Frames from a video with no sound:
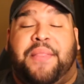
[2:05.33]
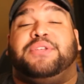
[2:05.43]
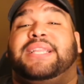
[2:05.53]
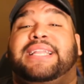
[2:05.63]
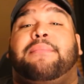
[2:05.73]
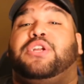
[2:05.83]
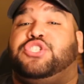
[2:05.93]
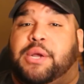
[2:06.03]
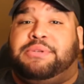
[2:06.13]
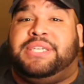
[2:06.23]
there's a link in my
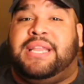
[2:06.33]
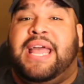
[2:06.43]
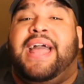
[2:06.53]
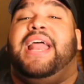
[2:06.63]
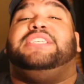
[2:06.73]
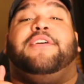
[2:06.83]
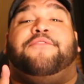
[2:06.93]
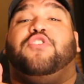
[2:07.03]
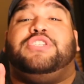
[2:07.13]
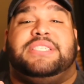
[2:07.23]
description. It is the
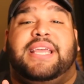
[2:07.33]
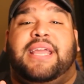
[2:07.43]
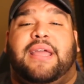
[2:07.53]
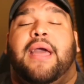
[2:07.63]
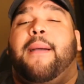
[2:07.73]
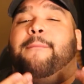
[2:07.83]
first link.